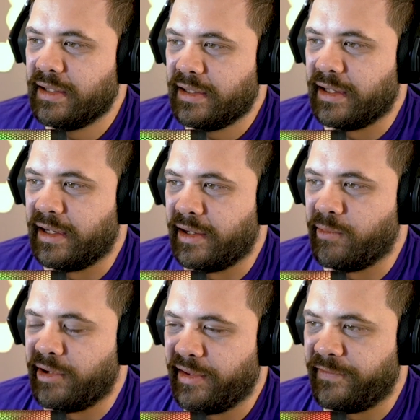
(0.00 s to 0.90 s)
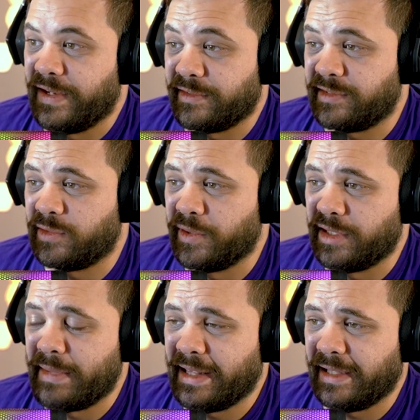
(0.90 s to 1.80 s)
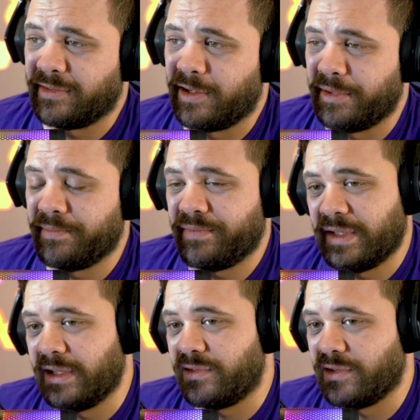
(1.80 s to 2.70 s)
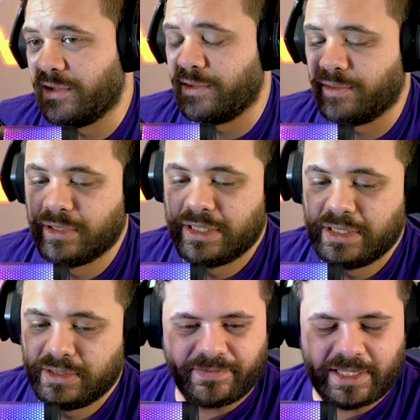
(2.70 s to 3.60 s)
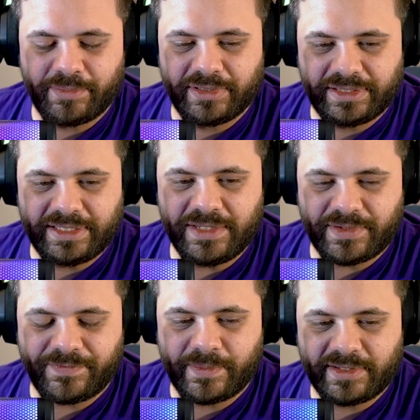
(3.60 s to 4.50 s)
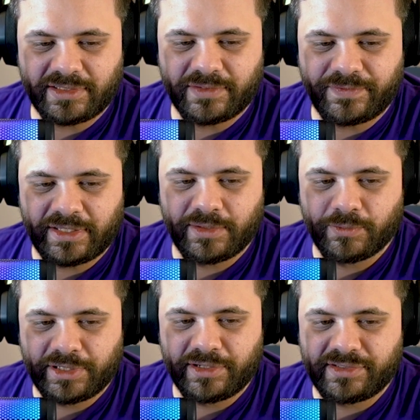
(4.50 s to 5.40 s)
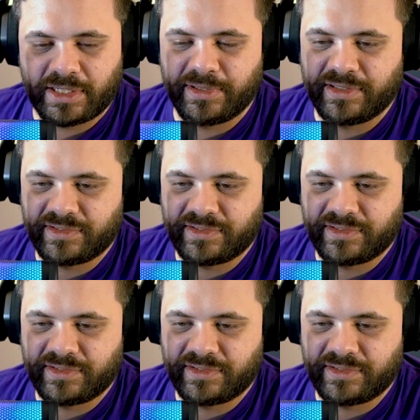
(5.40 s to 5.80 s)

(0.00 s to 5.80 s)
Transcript: uh, one of the favorites to win the melee tournament, and so. I believe I find myself in winner semis